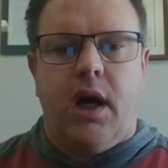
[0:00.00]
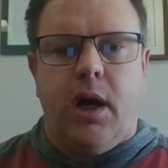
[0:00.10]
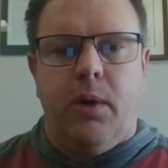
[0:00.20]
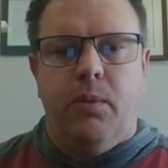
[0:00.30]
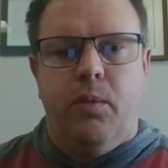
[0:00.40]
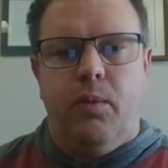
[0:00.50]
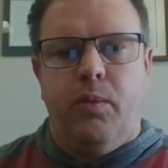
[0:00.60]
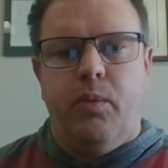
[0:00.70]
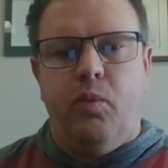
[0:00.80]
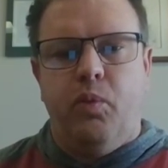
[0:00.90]

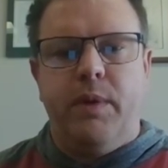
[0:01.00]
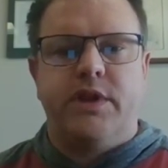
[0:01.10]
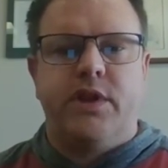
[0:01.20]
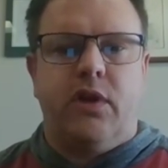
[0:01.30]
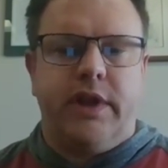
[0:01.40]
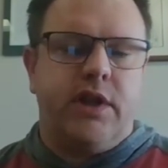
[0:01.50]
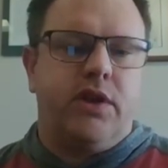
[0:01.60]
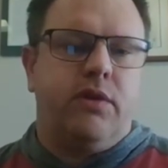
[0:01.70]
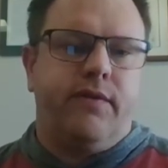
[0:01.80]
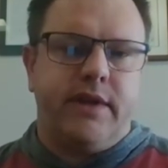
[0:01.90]
We would still need
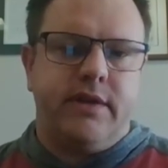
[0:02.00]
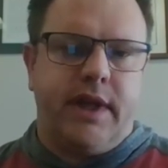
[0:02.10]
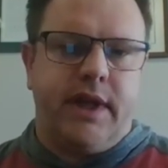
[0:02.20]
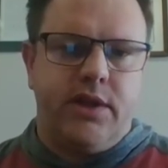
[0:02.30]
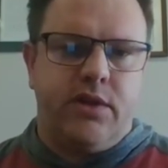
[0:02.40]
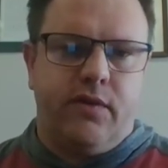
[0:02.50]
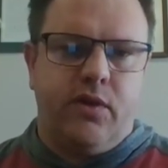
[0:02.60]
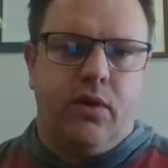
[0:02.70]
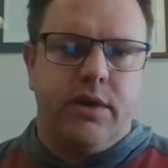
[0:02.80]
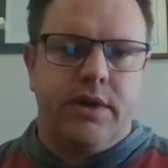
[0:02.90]
to do an investigation,
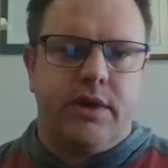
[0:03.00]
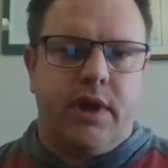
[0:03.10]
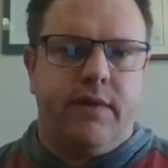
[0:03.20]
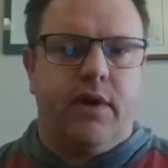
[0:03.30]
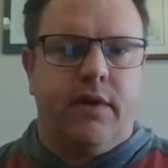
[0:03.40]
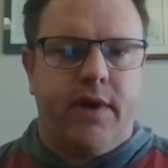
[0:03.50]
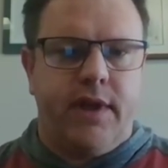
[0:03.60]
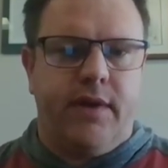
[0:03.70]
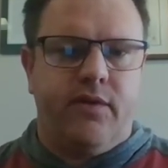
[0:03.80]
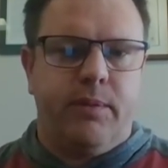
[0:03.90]
of course,
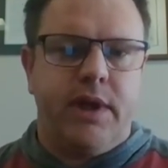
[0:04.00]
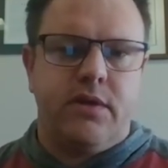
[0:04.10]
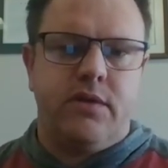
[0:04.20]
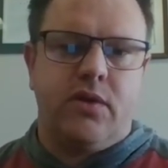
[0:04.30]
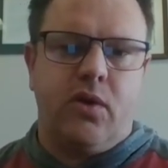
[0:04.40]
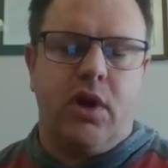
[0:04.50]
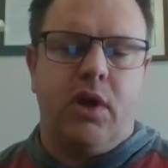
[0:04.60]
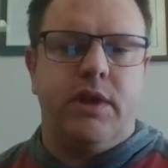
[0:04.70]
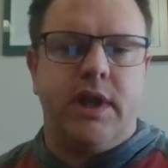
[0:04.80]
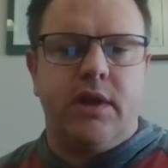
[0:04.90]
verify the information. So
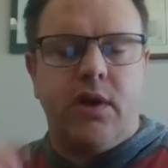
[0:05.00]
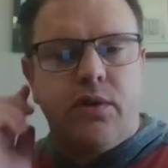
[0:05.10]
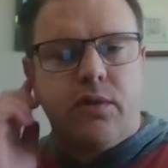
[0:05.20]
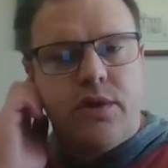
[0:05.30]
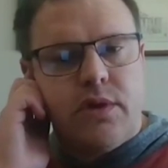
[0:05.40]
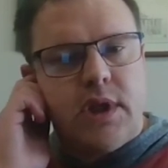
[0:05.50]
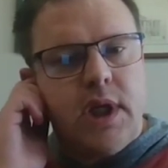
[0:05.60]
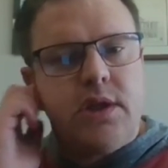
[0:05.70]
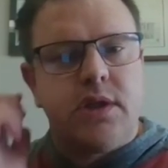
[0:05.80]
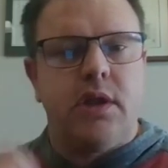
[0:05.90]
it would need to go through
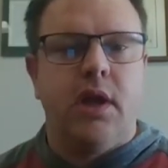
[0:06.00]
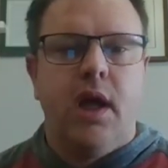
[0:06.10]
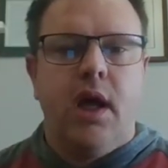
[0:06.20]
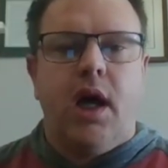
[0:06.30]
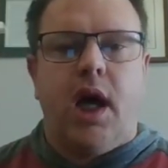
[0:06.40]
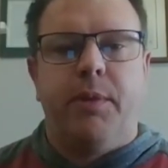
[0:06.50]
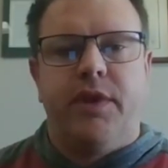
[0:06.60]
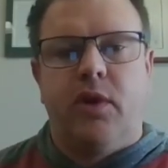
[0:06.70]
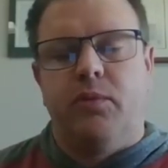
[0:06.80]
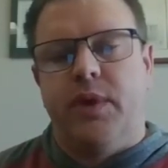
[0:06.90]
adjudication,
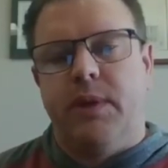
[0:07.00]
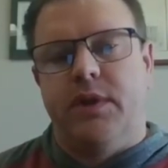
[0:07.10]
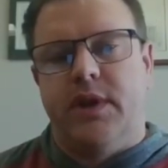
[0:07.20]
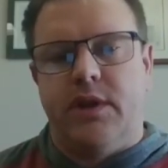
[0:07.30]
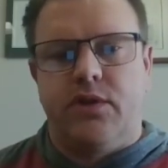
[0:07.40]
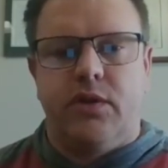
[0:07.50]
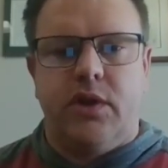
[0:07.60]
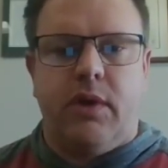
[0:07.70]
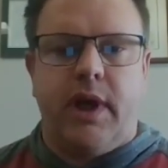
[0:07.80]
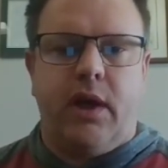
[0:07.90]
but there would be potential
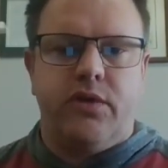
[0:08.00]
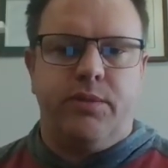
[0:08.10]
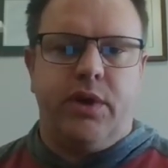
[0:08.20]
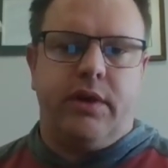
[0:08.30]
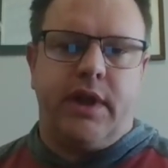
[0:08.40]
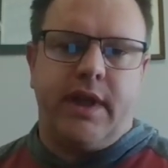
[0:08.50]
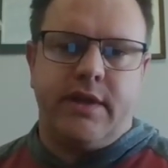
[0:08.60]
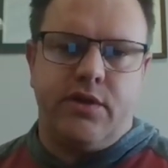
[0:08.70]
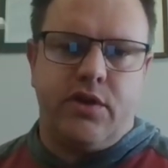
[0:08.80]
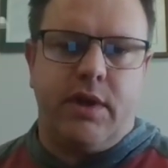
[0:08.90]
UI eligibility in
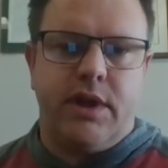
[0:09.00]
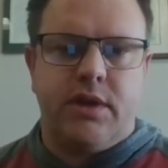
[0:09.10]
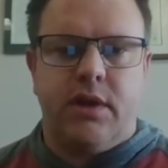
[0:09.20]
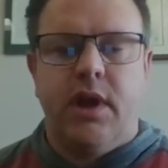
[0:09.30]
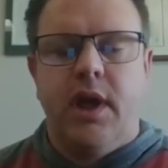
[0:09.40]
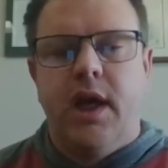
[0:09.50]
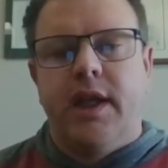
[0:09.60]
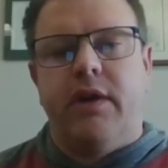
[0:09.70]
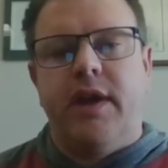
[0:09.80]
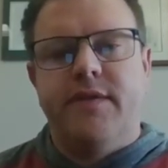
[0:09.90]
that situation.
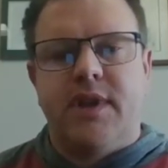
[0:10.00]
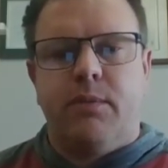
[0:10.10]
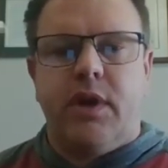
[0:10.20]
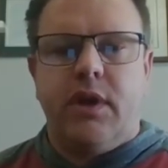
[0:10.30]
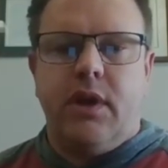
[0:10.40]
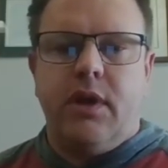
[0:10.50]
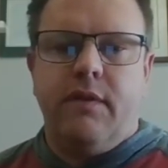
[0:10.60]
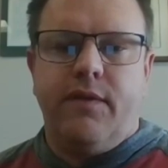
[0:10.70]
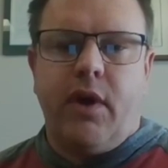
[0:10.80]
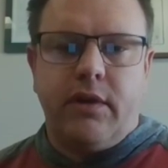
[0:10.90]
Now, if someone
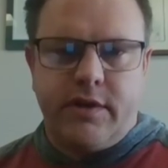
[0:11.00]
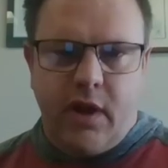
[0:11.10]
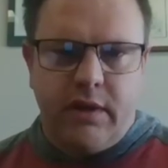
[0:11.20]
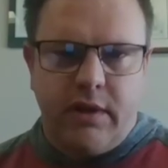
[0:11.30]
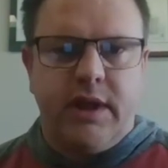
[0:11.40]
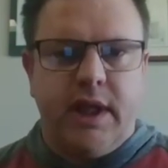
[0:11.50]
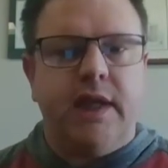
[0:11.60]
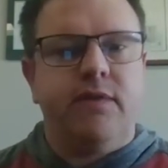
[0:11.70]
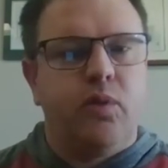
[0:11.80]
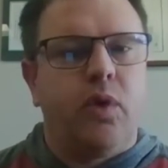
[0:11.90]
voluntarily
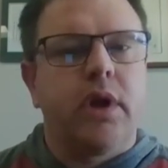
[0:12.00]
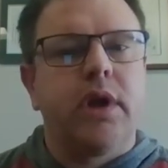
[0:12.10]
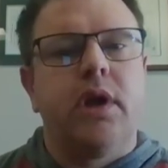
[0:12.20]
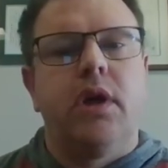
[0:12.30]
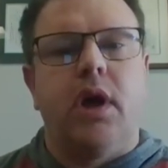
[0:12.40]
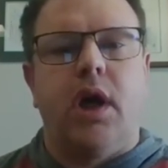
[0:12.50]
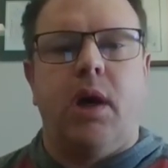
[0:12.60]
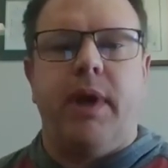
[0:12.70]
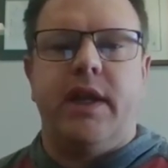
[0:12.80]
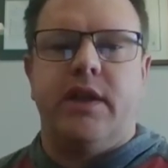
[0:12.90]
leaves work
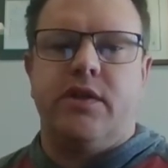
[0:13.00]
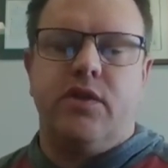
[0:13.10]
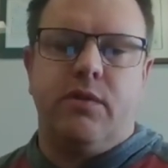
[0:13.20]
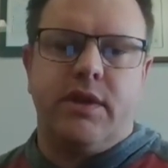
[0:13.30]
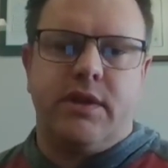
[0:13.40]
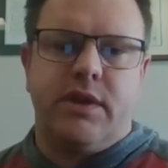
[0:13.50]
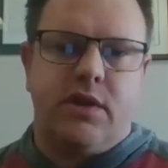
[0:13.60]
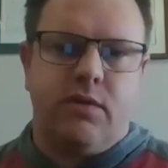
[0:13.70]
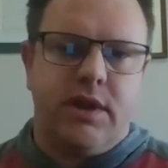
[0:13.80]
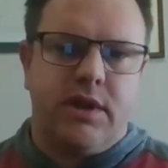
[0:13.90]
and it's due to a
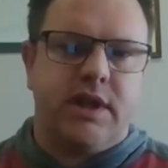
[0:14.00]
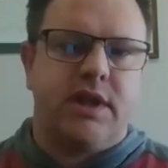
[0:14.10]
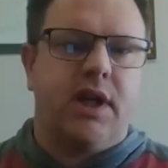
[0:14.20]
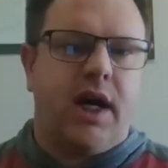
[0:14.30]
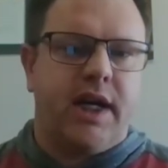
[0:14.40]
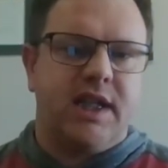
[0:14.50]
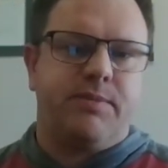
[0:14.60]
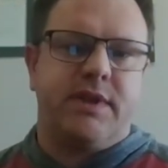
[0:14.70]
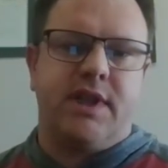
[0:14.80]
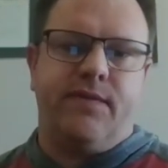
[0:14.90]
situation that's not a
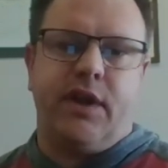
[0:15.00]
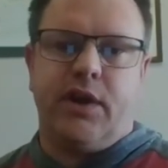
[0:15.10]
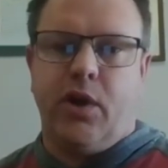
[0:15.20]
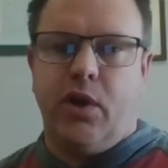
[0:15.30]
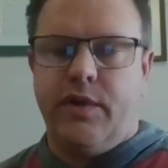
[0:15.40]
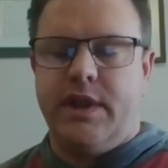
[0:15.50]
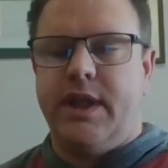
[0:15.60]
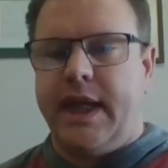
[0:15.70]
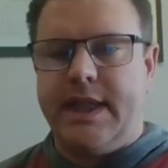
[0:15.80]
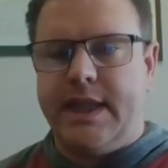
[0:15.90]
specific
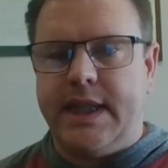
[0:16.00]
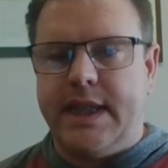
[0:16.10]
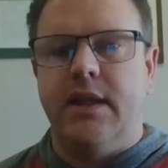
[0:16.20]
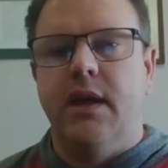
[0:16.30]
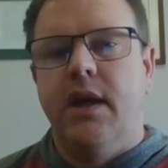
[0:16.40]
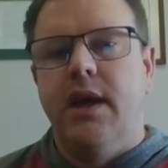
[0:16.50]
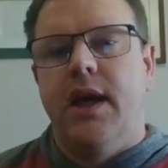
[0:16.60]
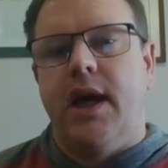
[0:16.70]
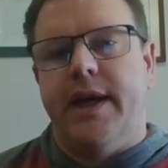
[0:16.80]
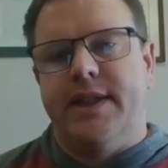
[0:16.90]
COVID-19
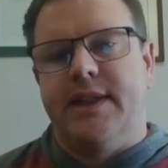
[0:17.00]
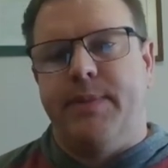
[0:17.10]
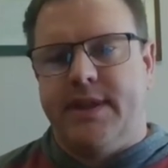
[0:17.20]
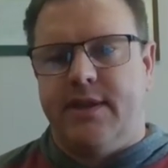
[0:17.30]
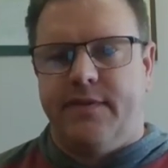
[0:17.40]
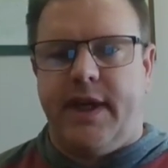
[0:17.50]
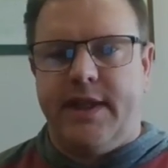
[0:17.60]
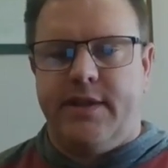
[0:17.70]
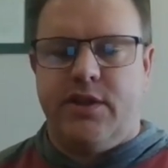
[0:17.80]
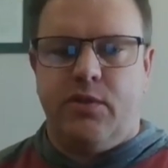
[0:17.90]

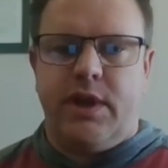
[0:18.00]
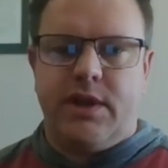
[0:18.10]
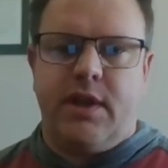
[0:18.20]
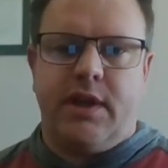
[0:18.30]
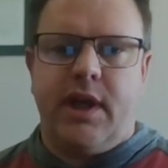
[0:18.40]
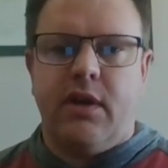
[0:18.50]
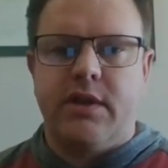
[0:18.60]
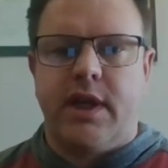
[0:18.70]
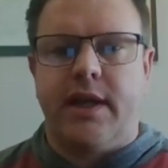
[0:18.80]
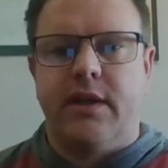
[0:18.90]
specified situation in the
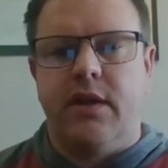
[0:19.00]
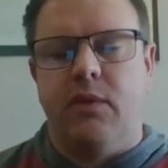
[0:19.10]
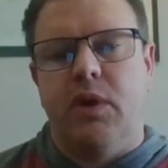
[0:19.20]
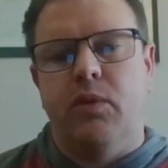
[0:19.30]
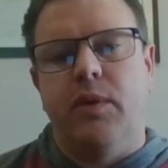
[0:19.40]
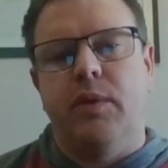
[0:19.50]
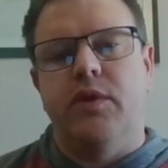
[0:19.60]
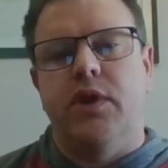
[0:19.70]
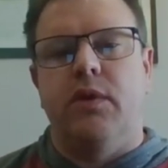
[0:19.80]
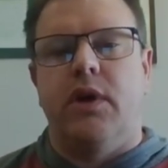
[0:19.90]
CARES Act, then
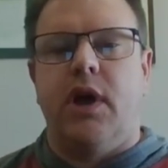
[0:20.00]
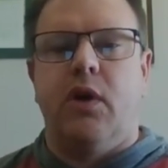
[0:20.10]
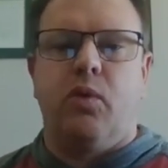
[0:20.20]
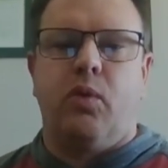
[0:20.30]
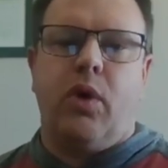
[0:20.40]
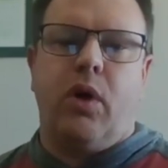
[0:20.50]
we would do